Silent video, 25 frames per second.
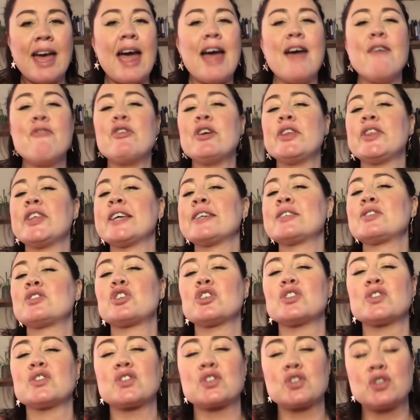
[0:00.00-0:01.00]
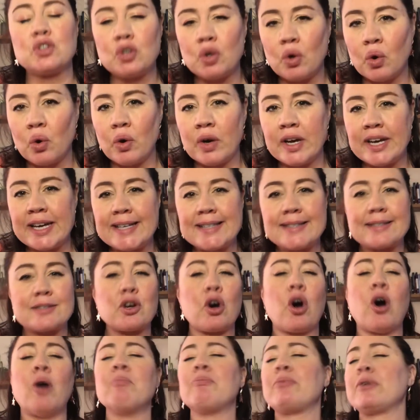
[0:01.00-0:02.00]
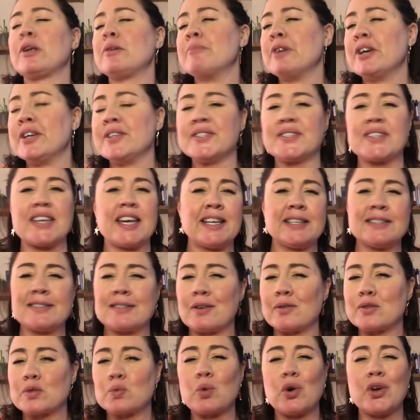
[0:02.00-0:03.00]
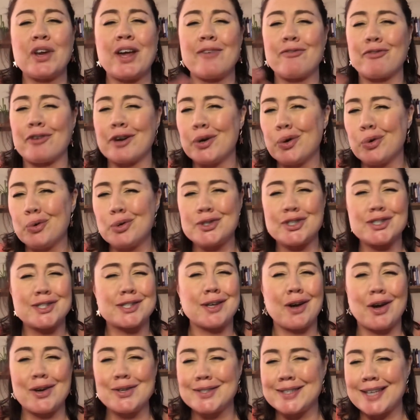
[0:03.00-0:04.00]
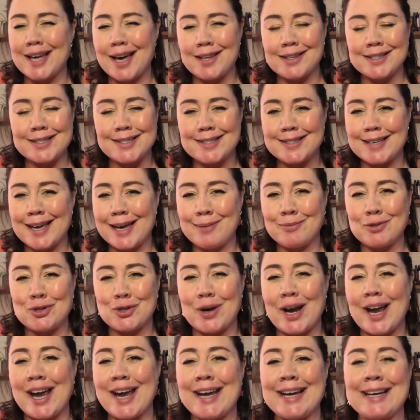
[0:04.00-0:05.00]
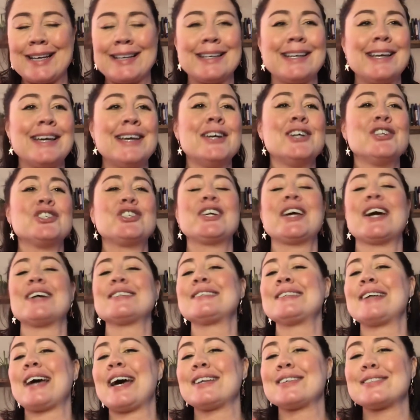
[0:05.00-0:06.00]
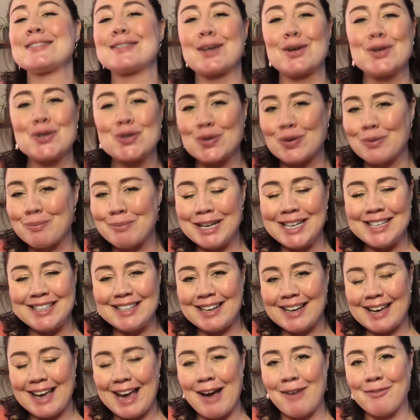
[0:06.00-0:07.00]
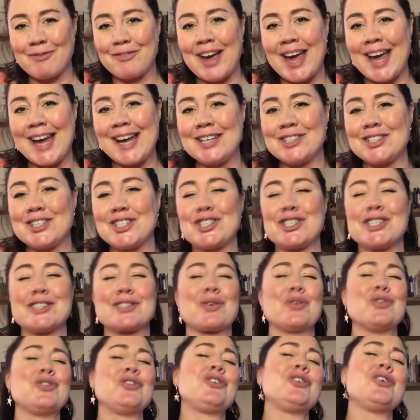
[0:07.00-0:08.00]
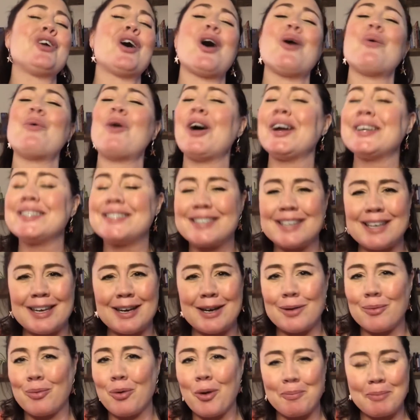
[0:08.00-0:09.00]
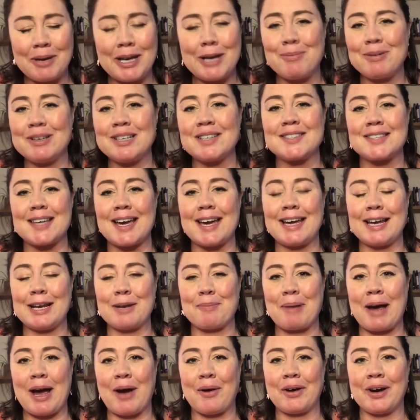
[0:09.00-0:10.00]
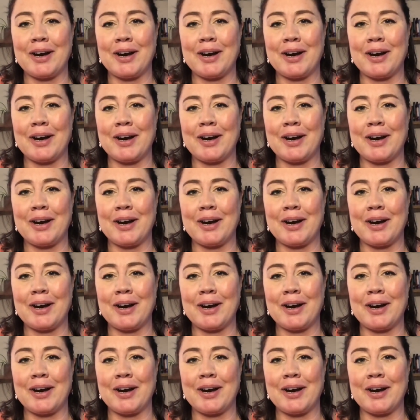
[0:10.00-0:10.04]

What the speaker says: Everything's just noise, compliments, insults, whatever. It all just goes down the same drain. She hasn't had a social media account for ages. She's got no idea what people are saying about